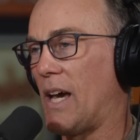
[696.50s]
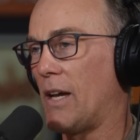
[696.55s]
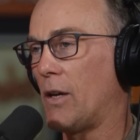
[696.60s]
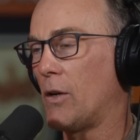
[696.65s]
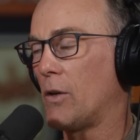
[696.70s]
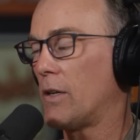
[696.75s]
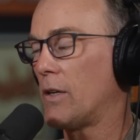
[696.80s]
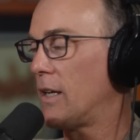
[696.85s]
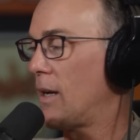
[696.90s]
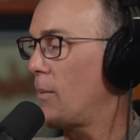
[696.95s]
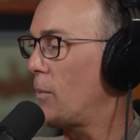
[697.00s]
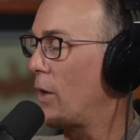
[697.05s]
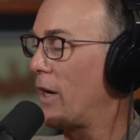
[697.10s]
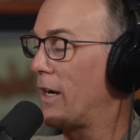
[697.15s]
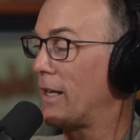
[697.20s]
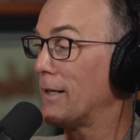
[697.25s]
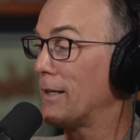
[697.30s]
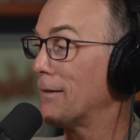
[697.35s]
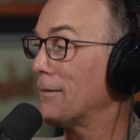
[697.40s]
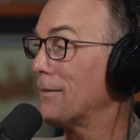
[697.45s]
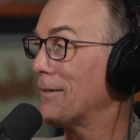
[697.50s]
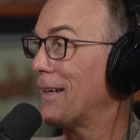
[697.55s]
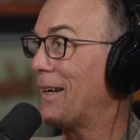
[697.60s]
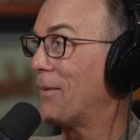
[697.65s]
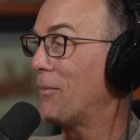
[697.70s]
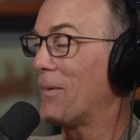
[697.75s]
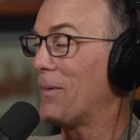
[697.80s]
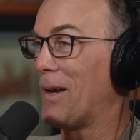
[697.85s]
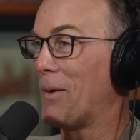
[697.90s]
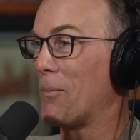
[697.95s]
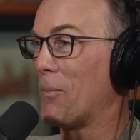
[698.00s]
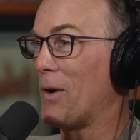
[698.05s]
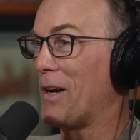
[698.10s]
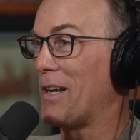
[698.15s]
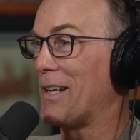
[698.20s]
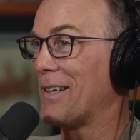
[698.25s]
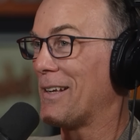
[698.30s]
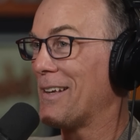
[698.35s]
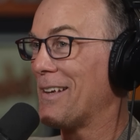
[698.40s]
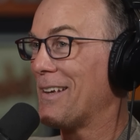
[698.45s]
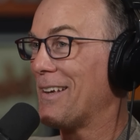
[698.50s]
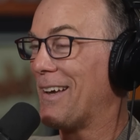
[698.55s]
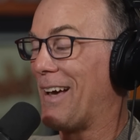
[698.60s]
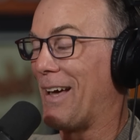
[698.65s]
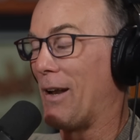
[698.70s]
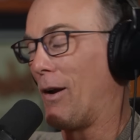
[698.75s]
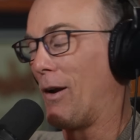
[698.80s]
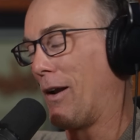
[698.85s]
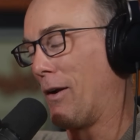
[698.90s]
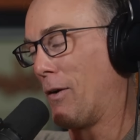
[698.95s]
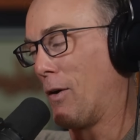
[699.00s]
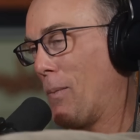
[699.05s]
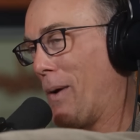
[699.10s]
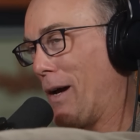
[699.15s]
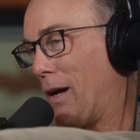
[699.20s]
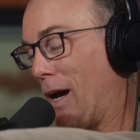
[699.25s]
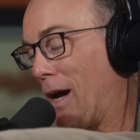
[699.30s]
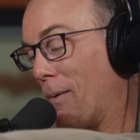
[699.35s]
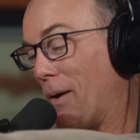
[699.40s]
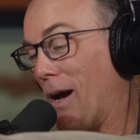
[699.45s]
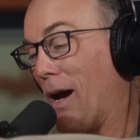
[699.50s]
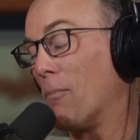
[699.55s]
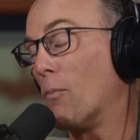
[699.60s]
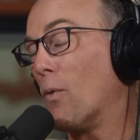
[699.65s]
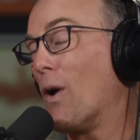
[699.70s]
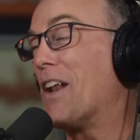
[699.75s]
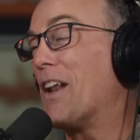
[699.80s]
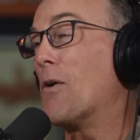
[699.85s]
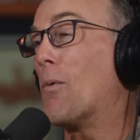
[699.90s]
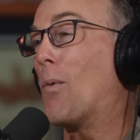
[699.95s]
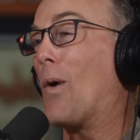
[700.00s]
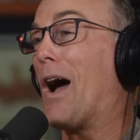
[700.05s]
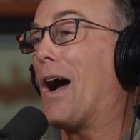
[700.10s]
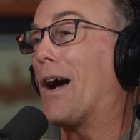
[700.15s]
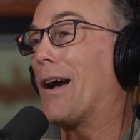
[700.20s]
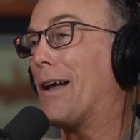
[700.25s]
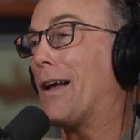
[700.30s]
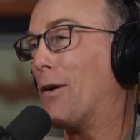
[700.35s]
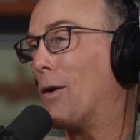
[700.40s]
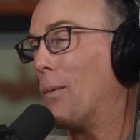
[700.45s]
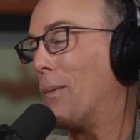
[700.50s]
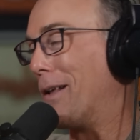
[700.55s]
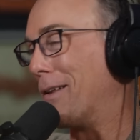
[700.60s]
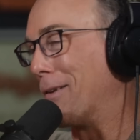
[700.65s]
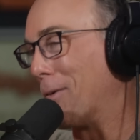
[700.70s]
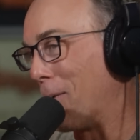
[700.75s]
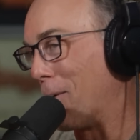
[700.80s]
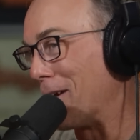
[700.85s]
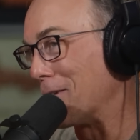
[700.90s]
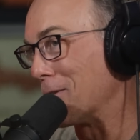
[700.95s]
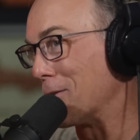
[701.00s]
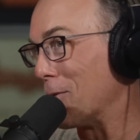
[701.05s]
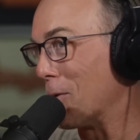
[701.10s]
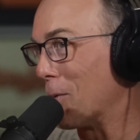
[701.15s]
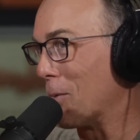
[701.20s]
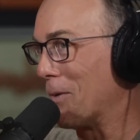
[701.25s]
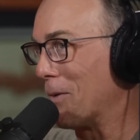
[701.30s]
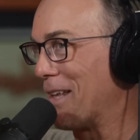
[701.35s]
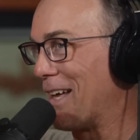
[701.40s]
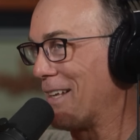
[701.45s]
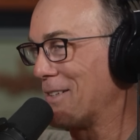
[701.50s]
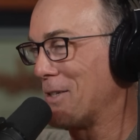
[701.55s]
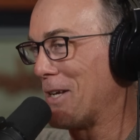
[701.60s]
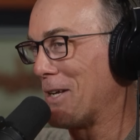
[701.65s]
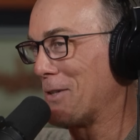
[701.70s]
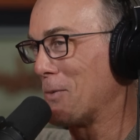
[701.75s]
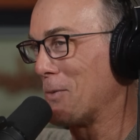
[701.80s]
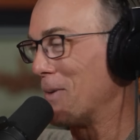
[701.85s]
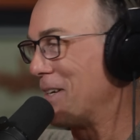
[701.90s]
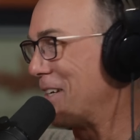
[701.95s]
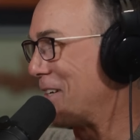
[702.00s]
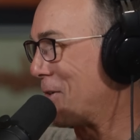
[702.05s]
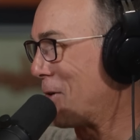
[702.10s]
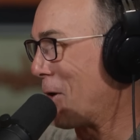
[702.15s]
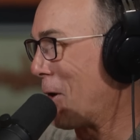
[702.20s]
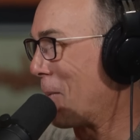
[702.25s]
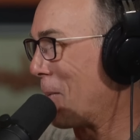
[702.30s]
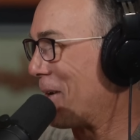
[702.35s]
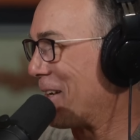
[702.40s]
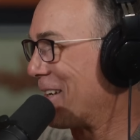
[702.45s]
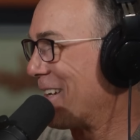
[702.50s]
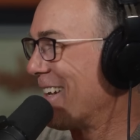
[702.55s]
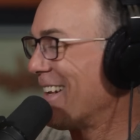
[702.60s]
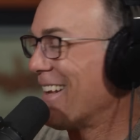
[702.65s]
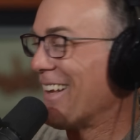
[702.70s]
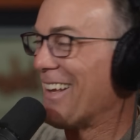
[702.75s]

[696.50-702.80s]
I agree. I'm ready. Yeah, I'm ready. I'm ready to rock. I don't know about the rest of it. Well, that's yet to be determined.